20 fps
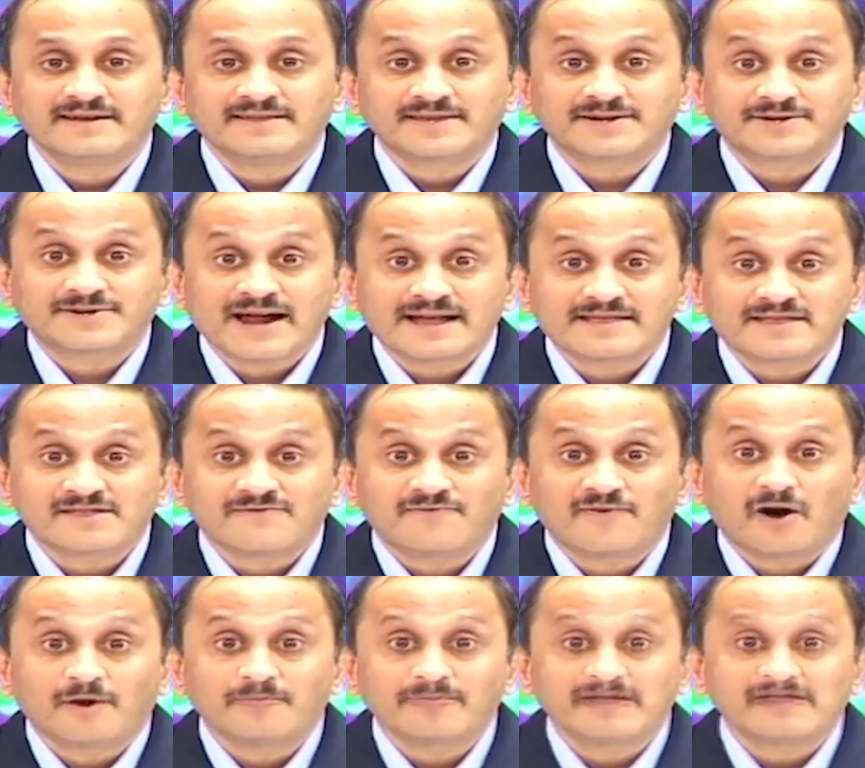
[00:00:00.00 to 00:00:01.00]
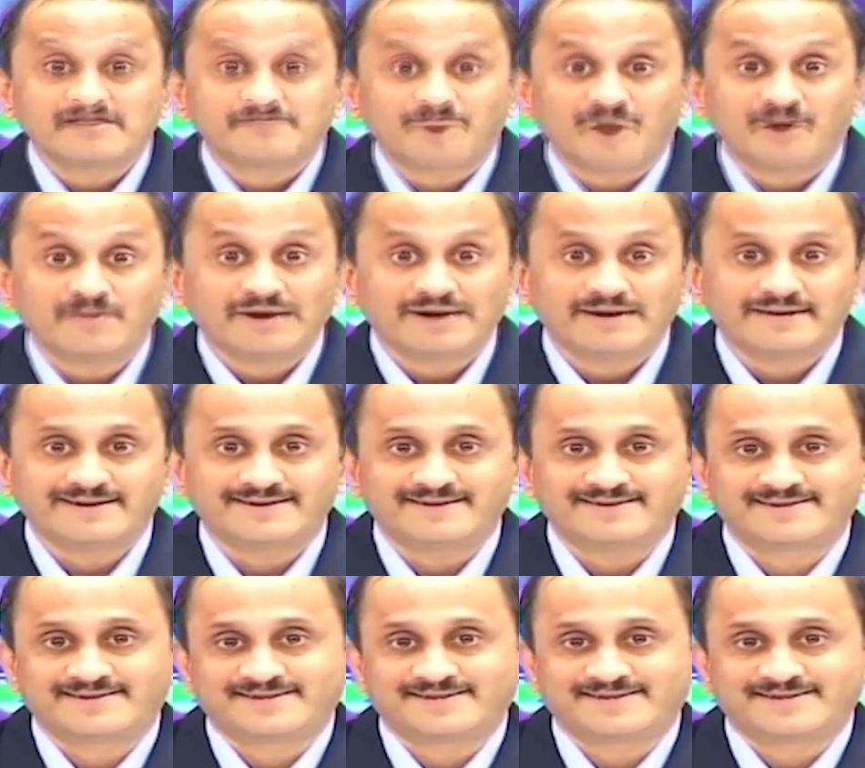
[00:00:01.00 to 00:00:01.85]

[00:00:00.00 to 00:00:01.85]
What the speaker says: the transform is prominent?